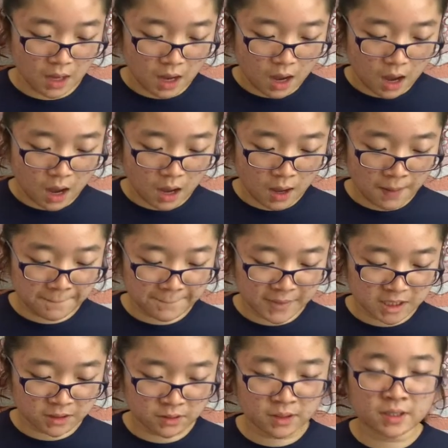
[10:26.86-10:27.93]

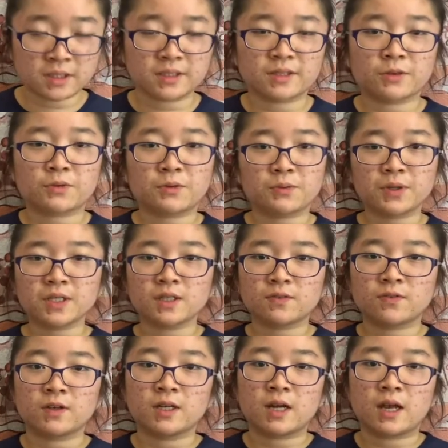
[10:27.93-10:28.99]
So there are 3
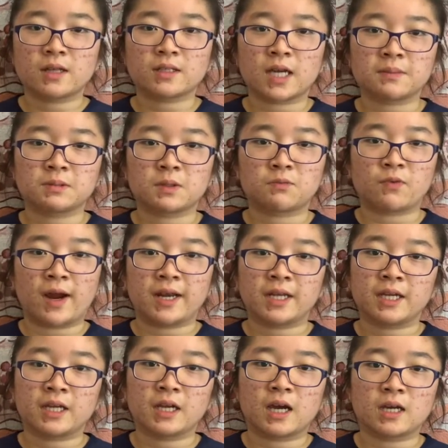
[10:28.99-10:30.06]
different types of
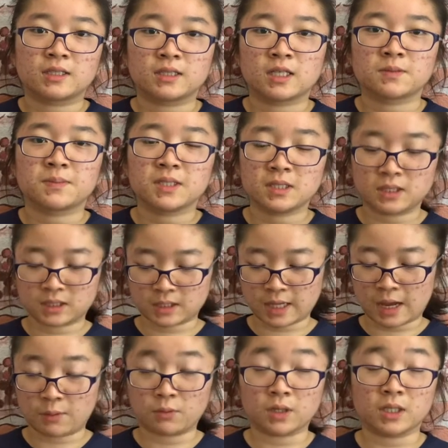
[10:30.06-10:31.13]
writing assessments
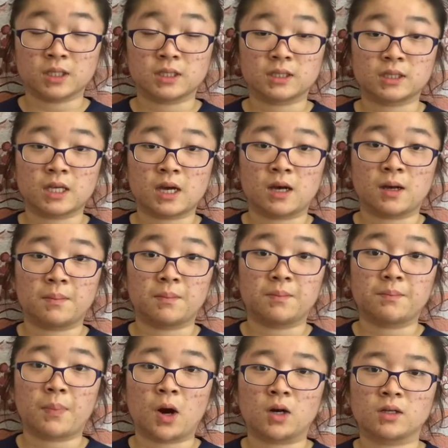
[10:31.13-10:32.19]
that was
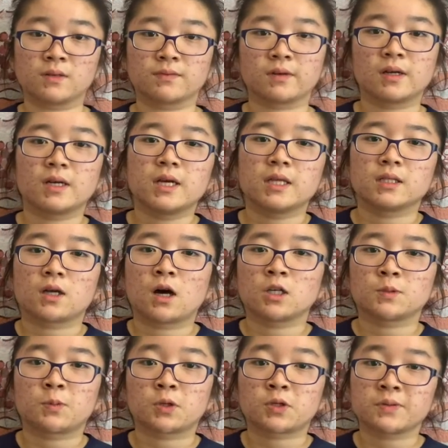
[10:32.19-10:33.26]
part of the College
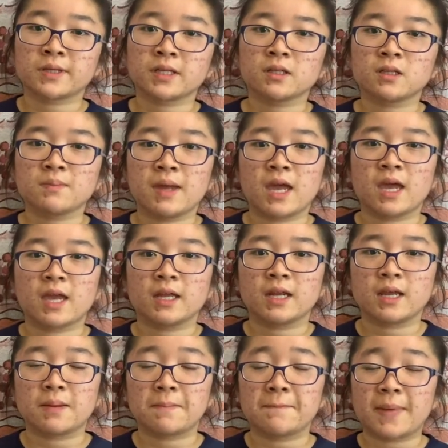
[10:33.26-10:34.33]
Board curriculum and
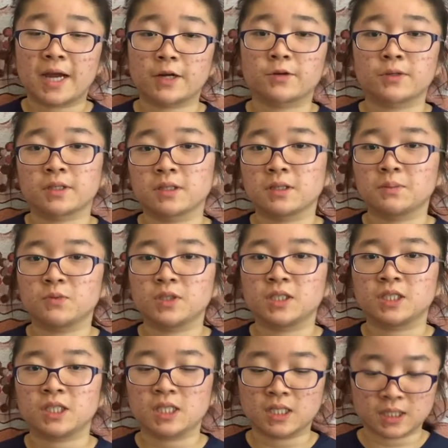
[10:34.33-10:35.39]
in my curriculum, which
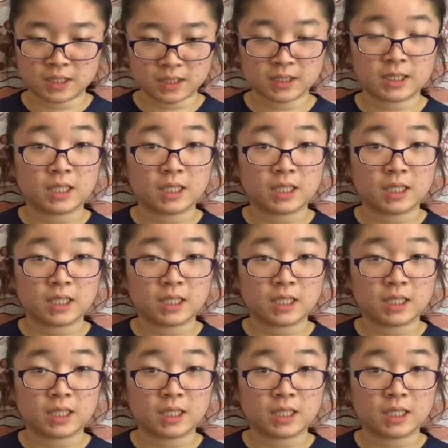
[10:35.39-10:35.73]
is